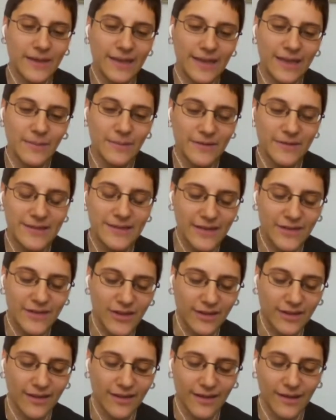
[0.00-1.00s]
to be a Hebrew
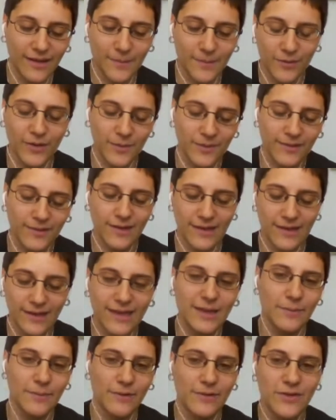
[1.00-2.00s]
teacher, um, so I was
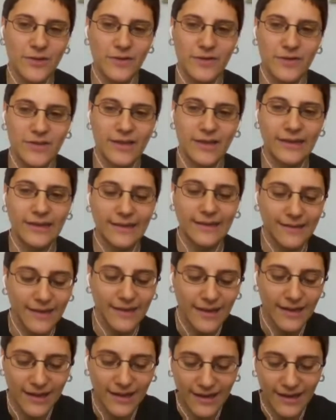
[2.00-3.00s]
studying Hebrew and Jewish studies.